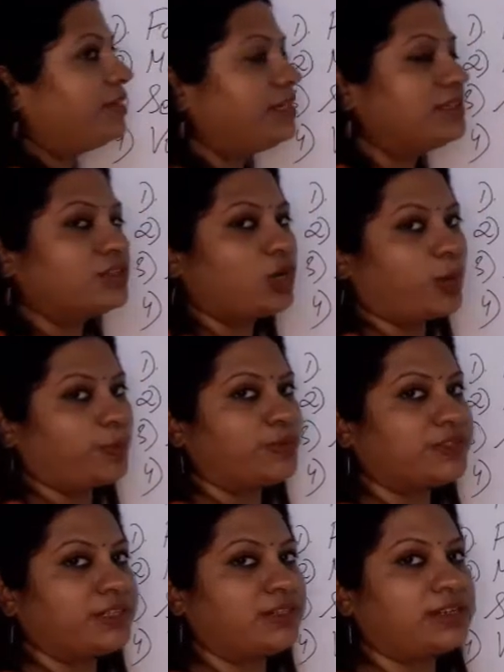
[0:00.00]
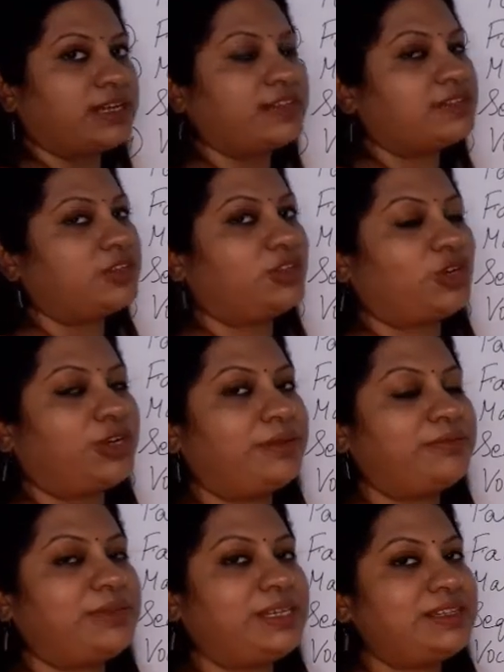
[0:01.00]
means opposite and
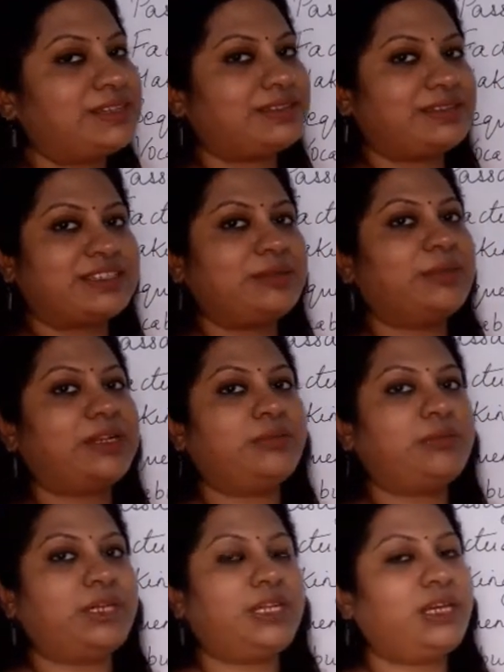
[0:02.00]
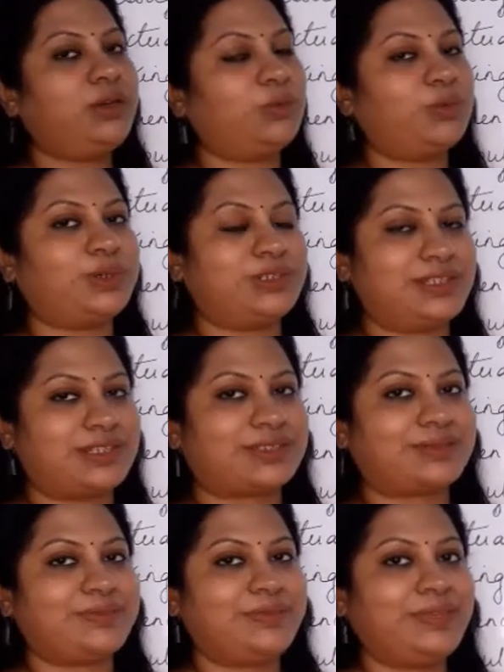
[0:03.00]
synonym means similar meaning
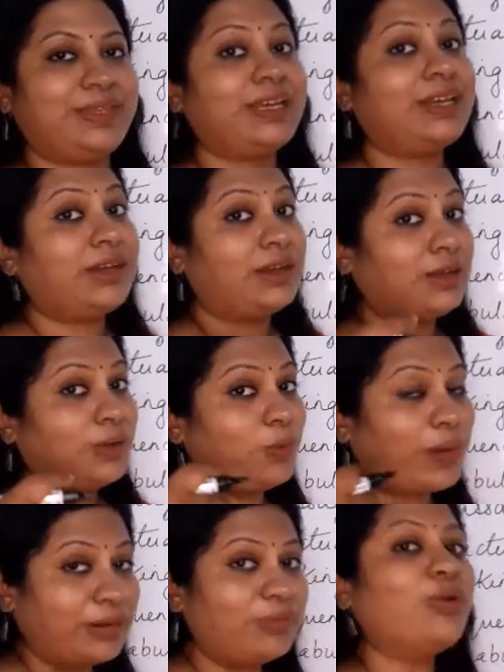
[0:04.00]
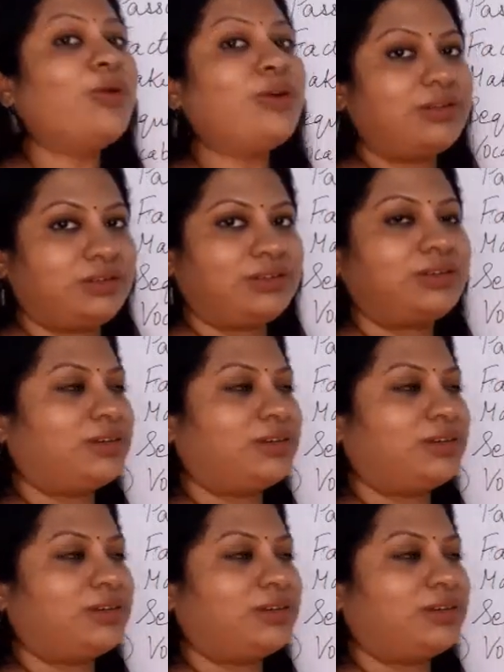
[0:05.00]
words. One more